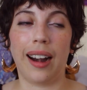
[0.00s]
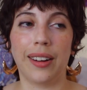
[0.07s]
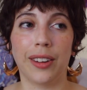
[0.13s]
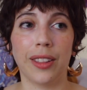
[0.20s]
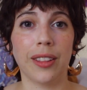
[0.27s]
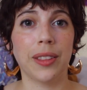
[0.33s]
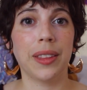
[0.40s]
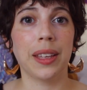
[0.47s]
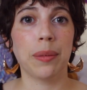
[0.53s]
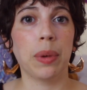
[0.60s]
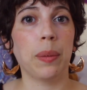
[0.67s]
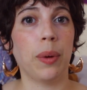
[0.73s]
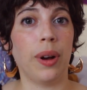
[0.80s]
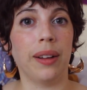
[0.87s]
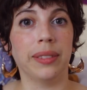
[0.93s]
Another thing
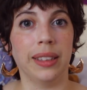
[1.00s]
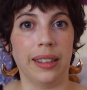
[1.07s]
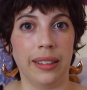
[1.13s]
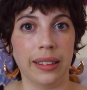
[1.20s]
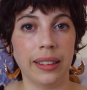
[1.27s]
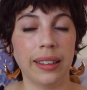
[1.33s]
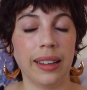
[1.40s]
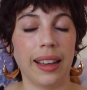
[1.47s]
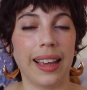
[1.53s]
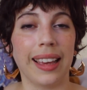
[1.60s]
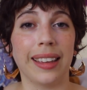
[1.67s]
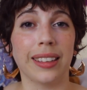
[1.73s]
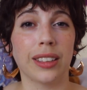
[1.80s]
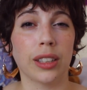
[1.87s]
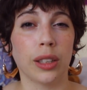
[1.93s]
people have done
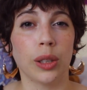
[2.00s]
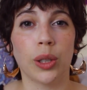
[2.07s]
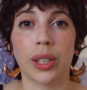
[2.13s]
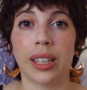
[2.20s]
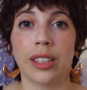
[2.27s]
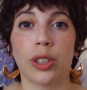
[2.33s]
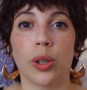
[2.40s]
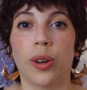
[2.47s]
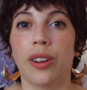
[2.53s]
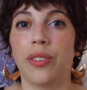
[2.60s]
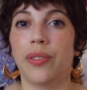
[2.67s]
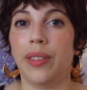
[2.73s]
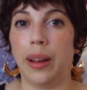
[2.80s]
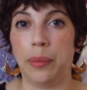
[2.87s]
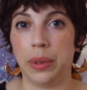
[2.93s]
is look into her
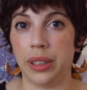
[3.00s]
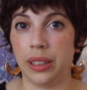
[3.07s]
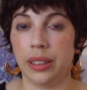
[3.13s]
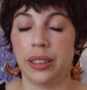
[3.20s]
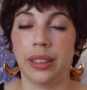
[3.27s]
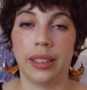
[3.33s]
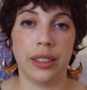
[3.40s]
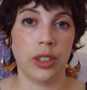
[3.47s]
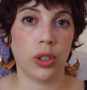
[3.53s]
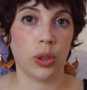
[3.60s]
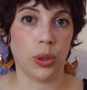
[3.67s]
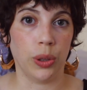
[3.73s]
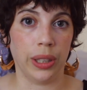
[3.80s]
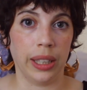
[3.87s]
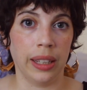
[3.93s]
family's
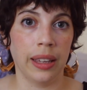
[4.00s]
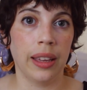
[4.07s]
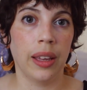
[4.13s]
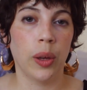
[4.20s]
history,